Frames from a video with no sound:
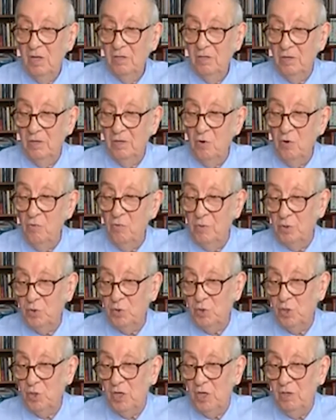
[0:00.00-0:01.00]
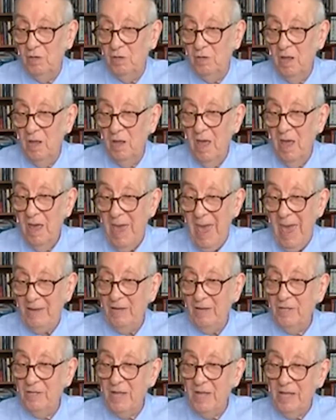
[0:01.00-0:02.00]
The new machine
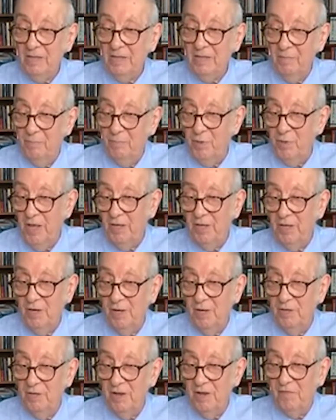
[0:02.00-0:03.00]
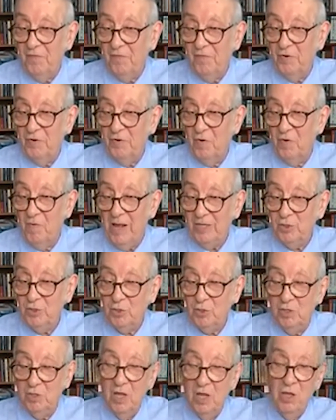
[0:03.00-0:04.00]
had to take the plate in a different
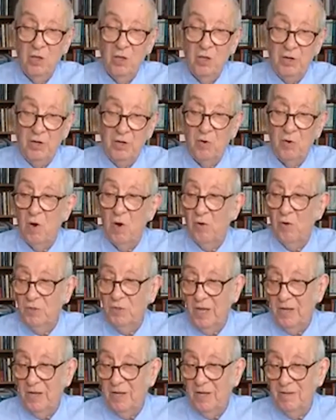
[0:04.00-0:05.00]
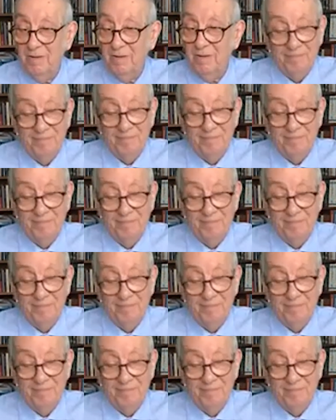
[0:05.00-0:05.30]
direction and rotate it.